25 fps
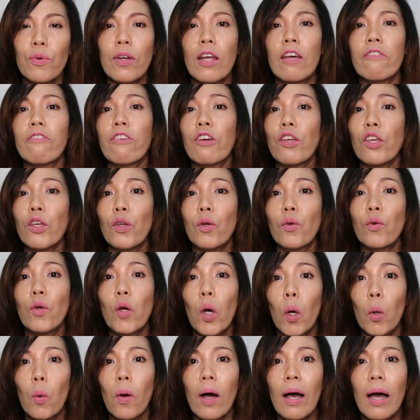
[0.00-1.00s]
whenever you
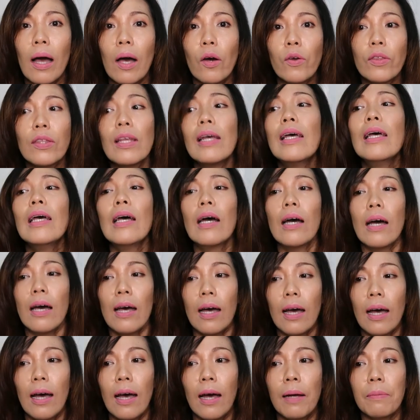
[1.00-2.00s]
go out.
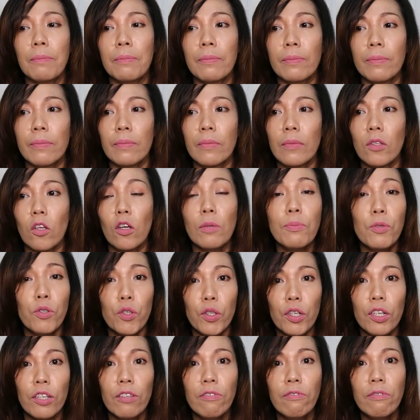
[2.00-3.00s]

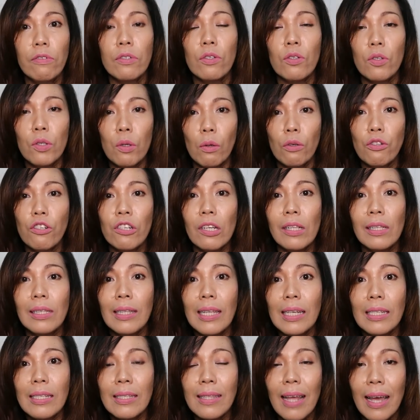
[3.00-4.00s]
Observe social
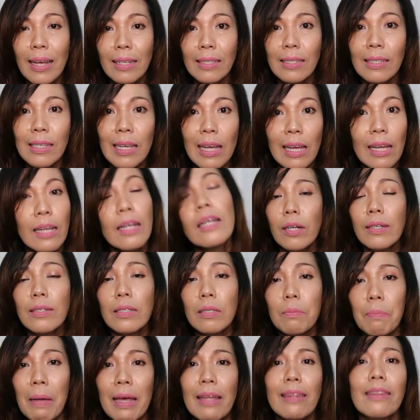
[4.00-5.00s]
distancing,
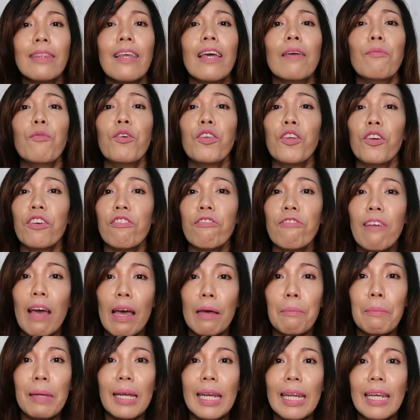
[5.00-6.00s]
spend time with your
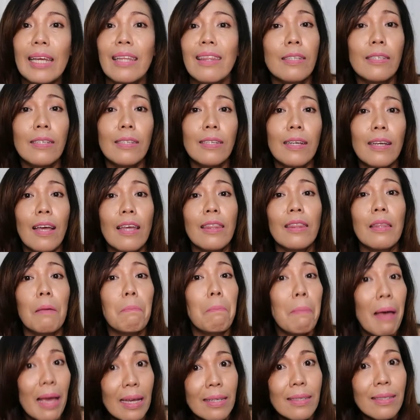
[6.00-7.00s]
family. This is again
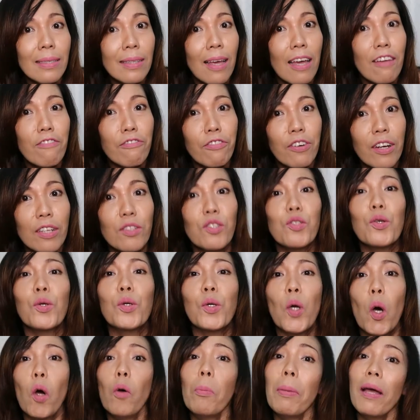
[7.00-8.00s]
the best time for us to
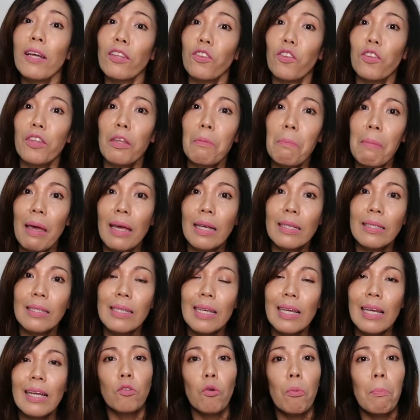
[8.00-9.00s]
go back to the
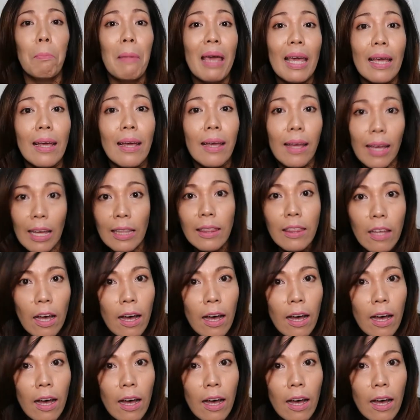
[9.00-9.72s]
basic, to make it